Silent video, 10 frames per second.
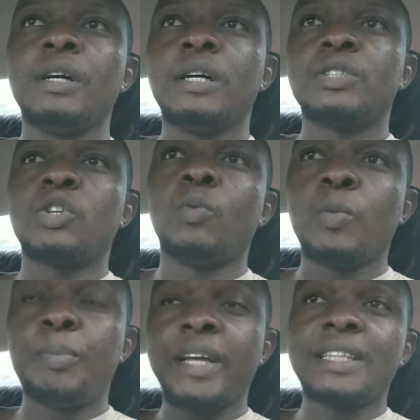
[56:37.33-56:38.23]
Some
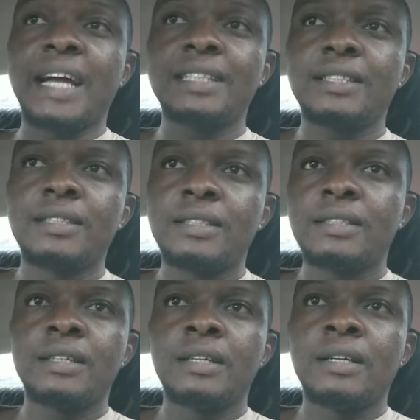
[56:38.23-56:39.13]
will pay tithes
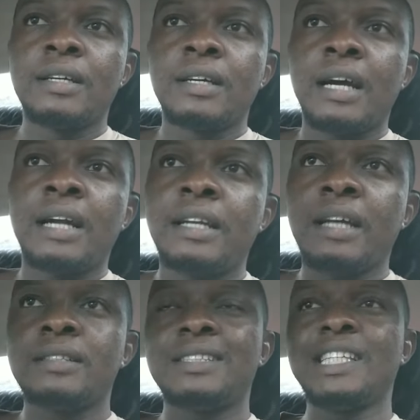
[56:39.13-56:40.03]
and
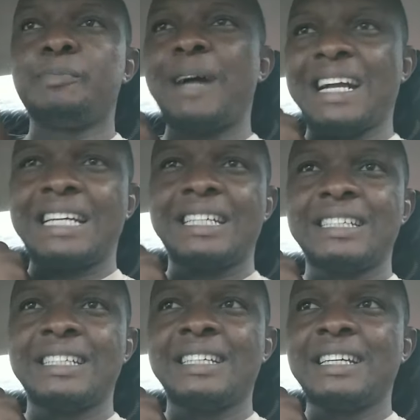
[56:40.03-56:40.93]
then sit back
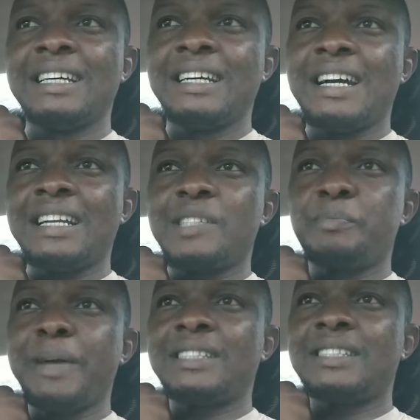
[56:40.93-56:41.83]
and
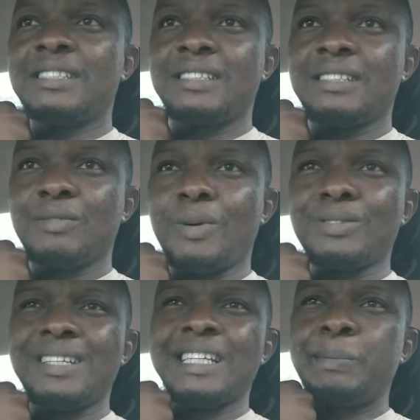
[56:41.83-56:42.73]
expect, what
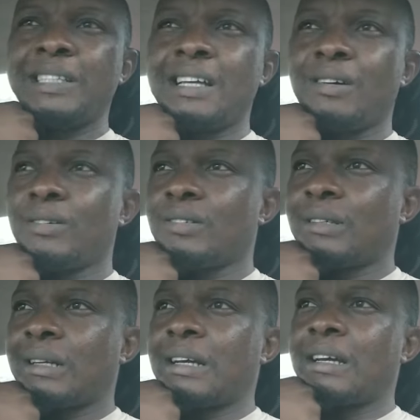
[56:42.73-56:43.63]
do they expect now?
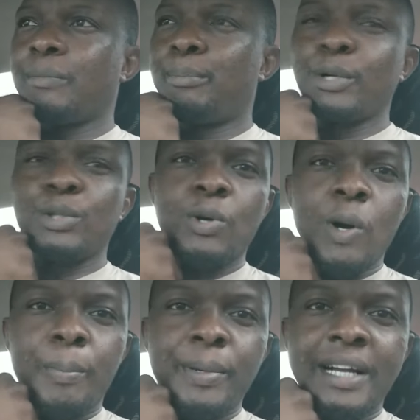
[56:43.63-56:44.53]

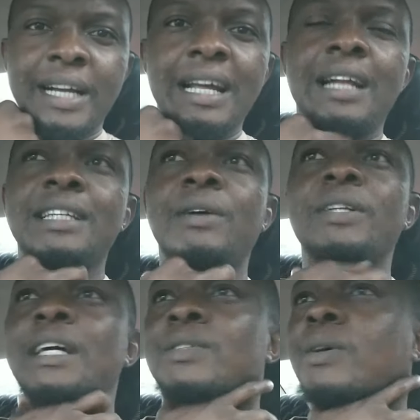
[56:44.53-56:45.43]
Protocol breaker.
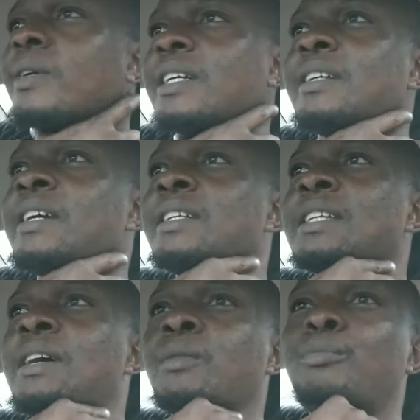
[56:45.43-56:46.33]
Now the one where they rain
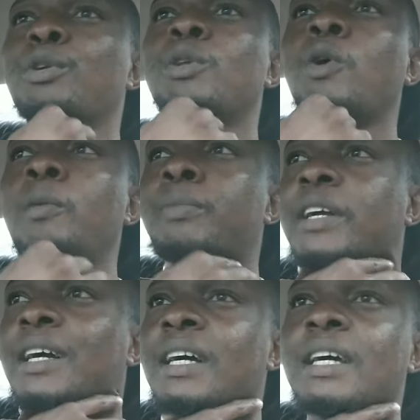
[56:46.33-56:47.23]
now. Protocol
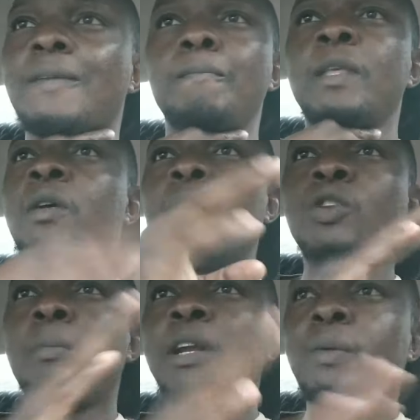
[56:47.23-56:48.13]
breaker.
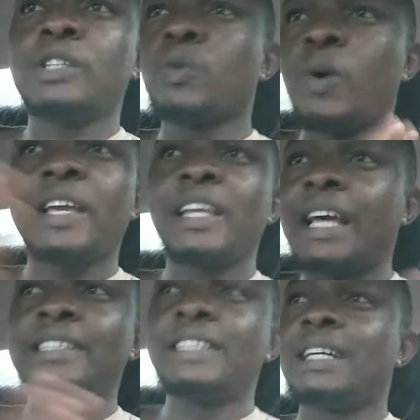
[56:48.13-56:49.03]
Nobody wants to
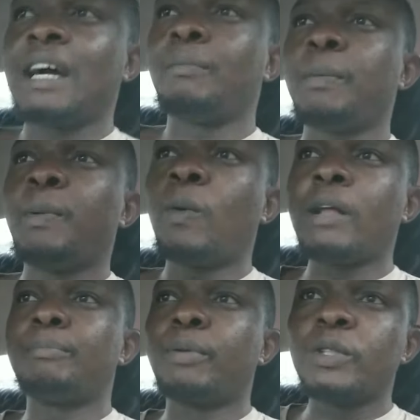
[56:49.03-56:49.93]
work in Nigeria now.
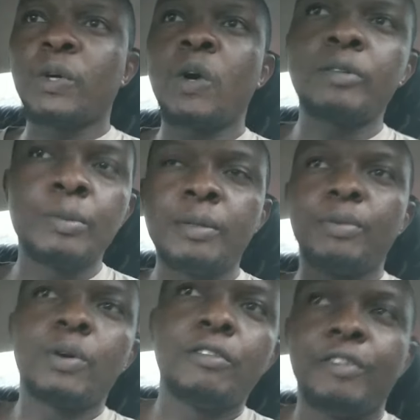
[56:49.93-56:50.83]
People want protocol
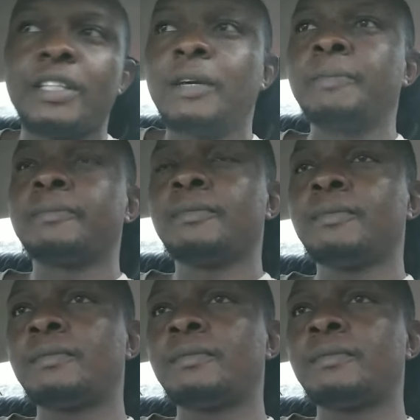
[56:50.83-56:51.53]
to be broken for them.